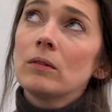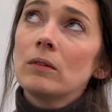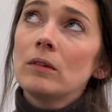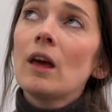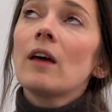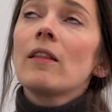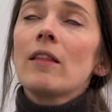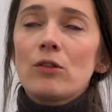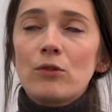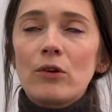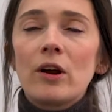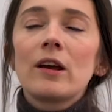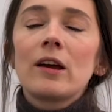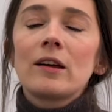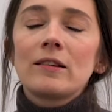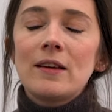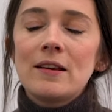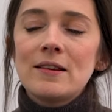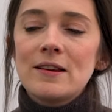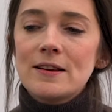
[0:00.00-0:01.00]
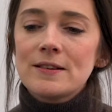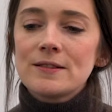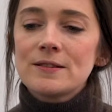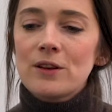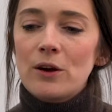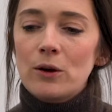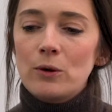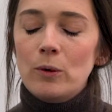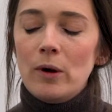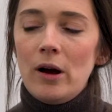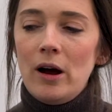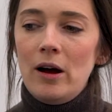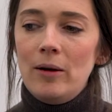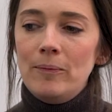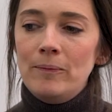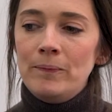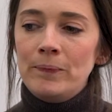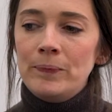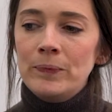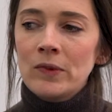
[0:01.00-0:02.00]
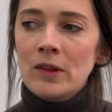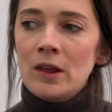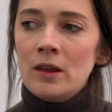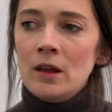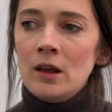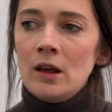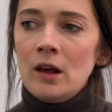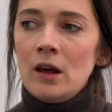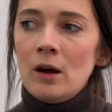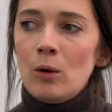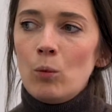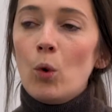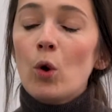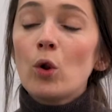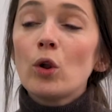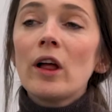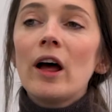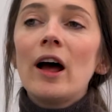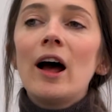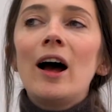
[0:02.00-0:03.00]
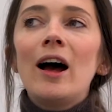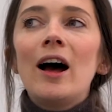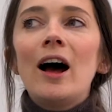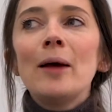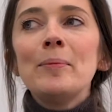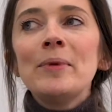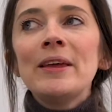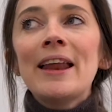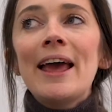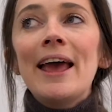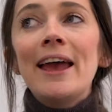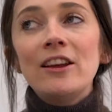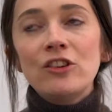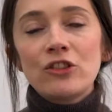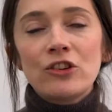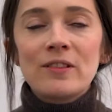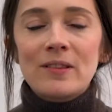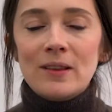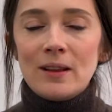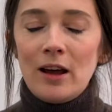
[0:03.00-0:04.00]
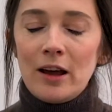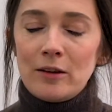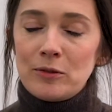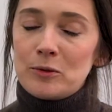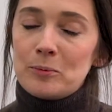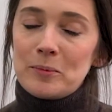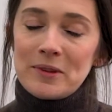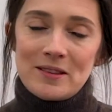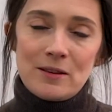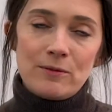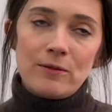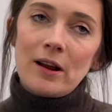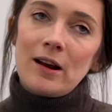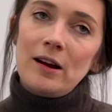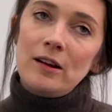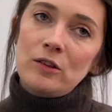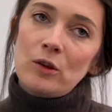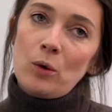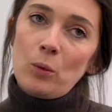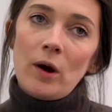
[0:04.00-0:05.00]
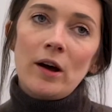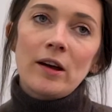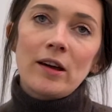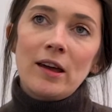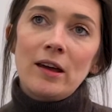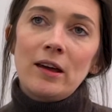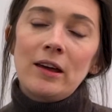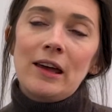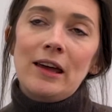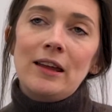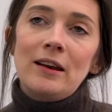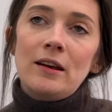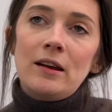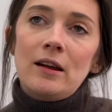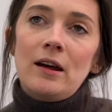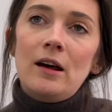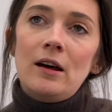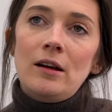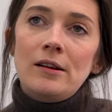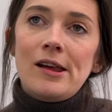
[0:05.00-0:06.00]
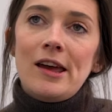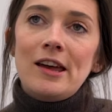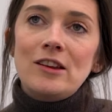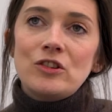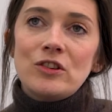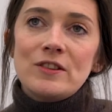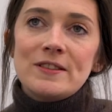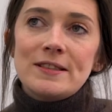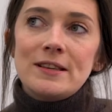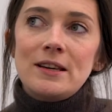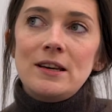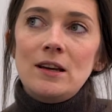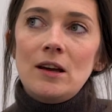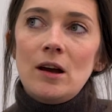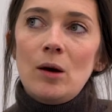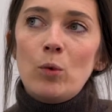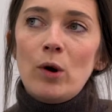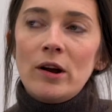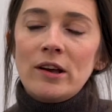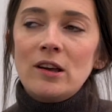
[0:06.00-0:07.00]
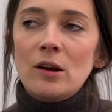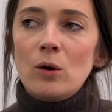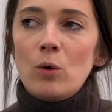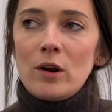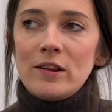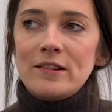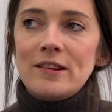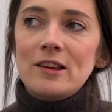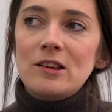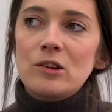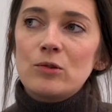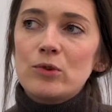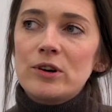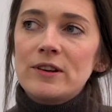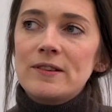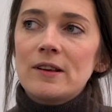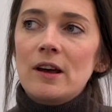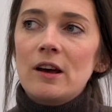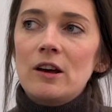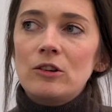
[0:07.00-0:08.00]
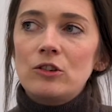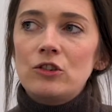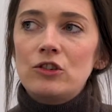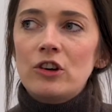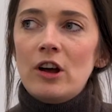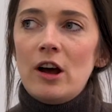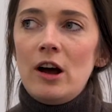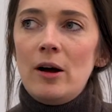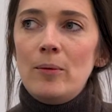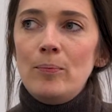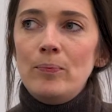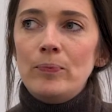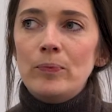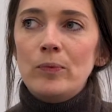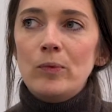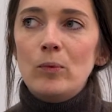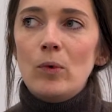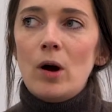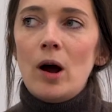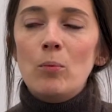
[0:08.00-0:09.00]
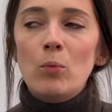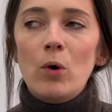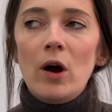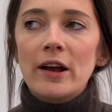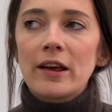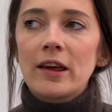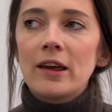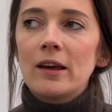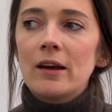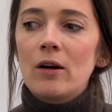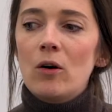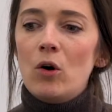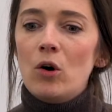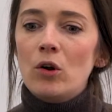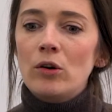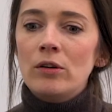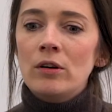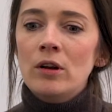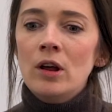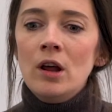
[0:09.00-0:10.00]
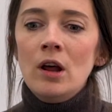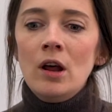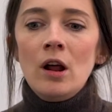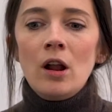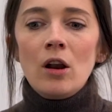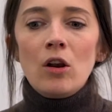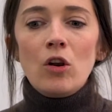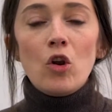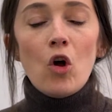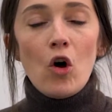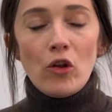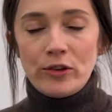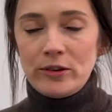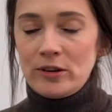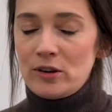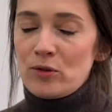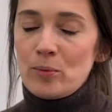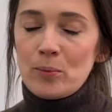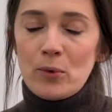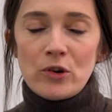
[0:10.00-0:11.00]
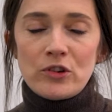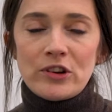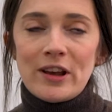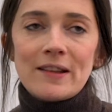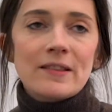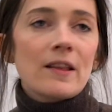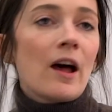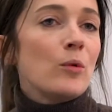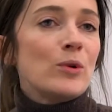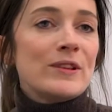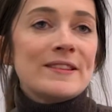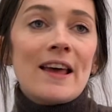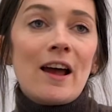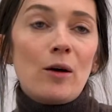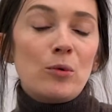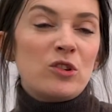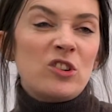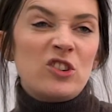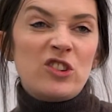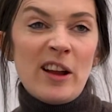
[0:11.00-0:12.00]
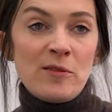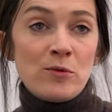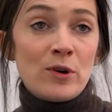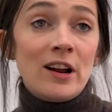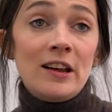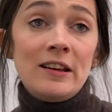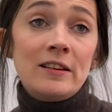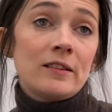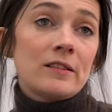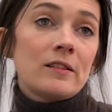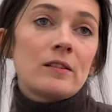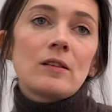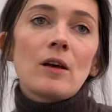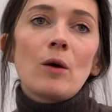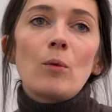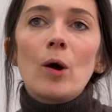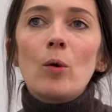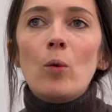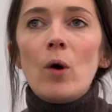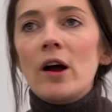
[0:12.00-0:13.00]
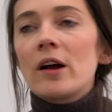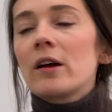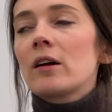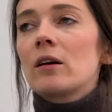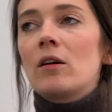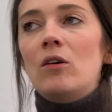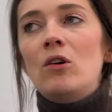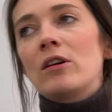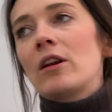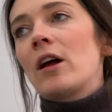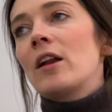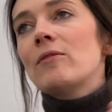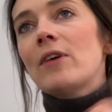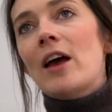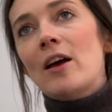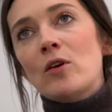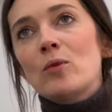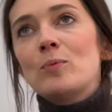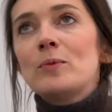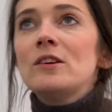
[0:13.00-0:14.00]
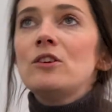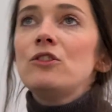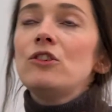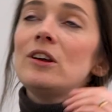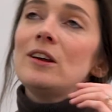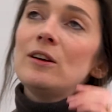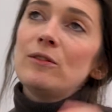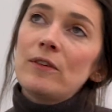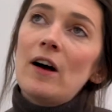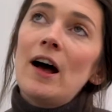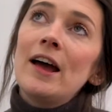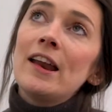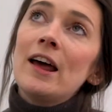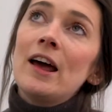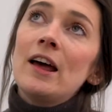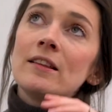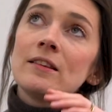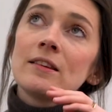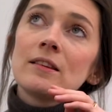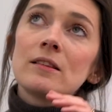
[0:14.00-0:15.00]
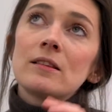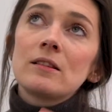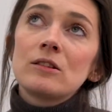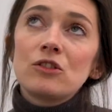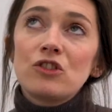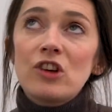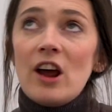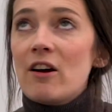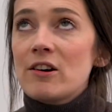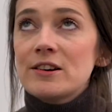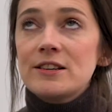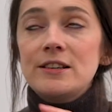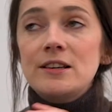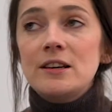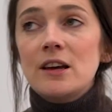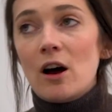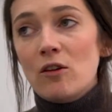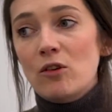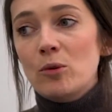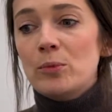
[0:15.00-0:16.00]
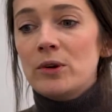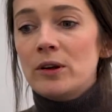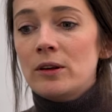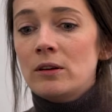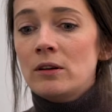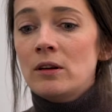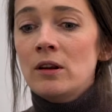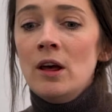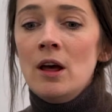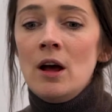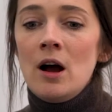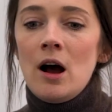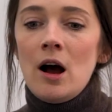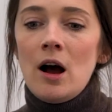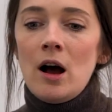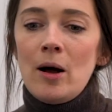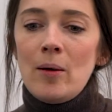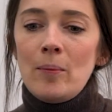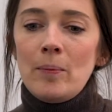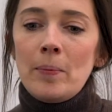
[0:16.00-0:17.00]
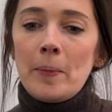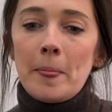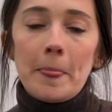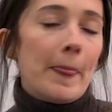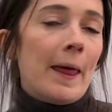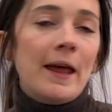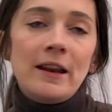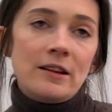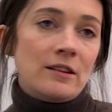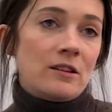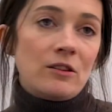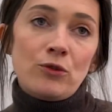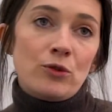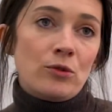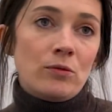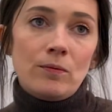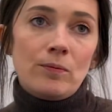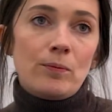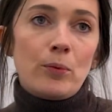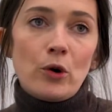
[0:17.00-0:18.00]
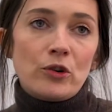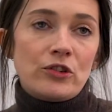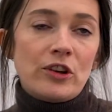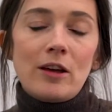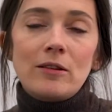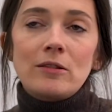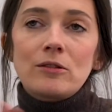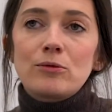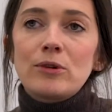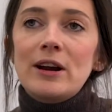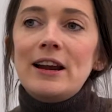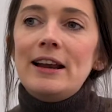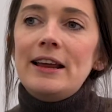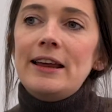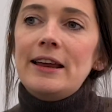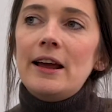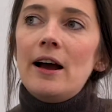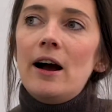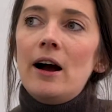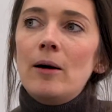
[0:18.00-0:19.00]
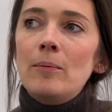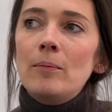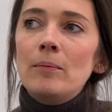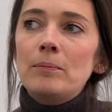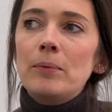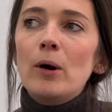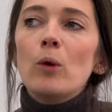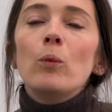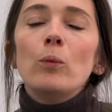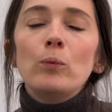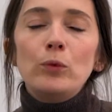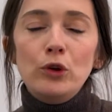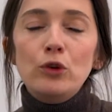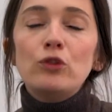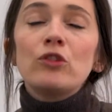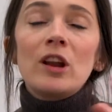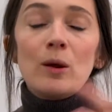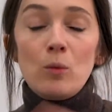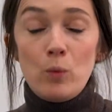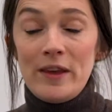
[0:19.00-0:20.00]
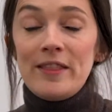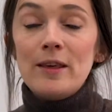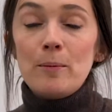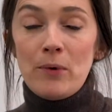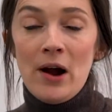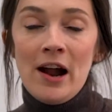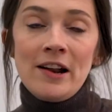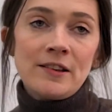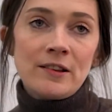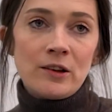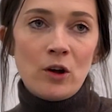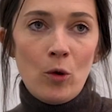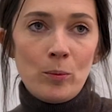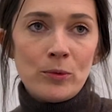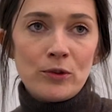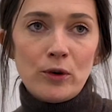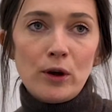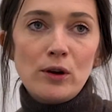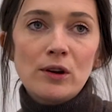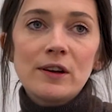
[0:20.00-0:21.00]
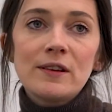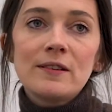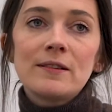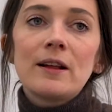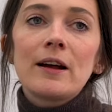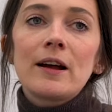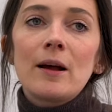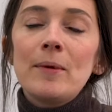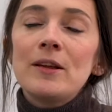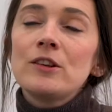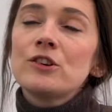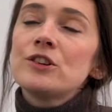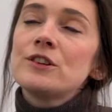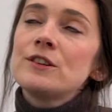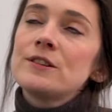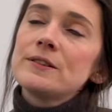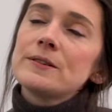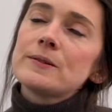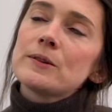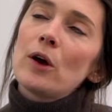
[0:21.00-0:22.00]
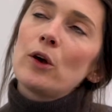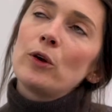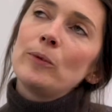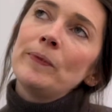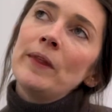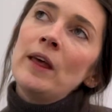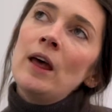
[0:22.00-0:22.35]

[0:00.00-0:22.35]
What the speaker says: That's right. 10 years. So. Well, I mean, agency life specifically, so working in an agency, working in qualitative research, I'm working on lots of different projects. I would say I was a generalist, so I work on kind of FMCG, finance, charity, government, any different project really, but usually with a brands and comms focus, like I mentioned. So